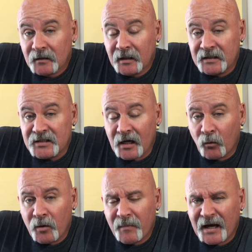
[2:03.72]
And he said, "I
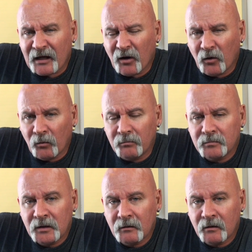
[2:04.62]
went back home."
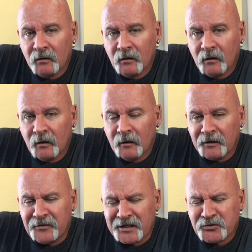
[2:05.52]

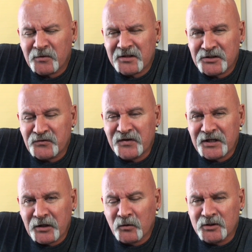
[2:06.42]
And that's what this
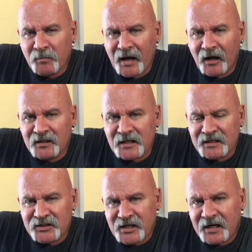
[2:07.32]
video is about, is
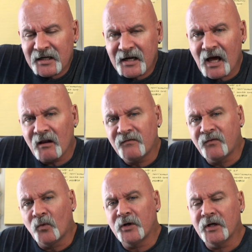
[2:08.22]
I sat in
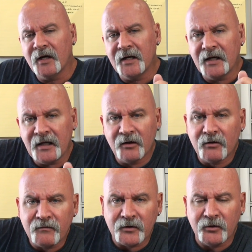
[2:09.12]
California and
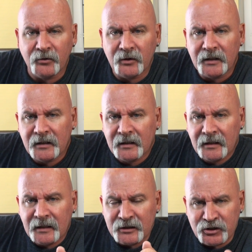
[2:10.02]
interviewed
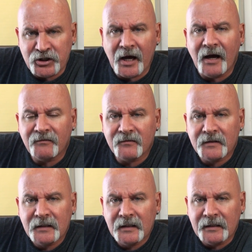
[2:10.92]

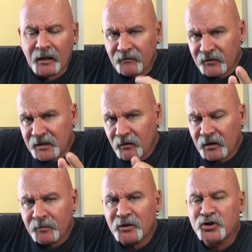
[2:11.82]
Jeff. Now, the video
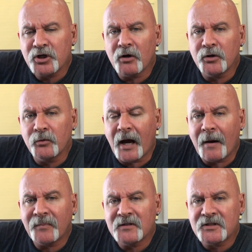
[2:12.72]
that I'm going to show you
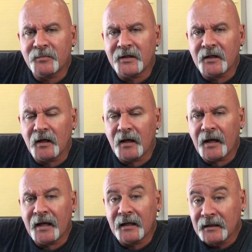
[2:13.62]
happens to be a
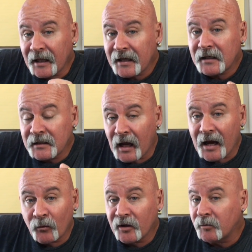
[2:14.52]
late at
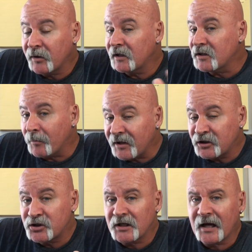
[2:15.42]
night. We had been at the
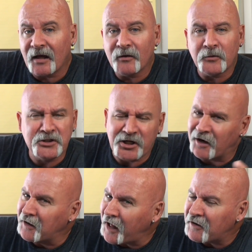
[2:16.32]
beach together. We
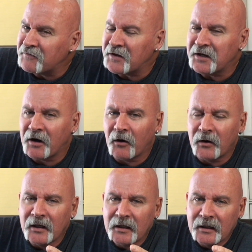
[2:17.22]
shot a lot of video.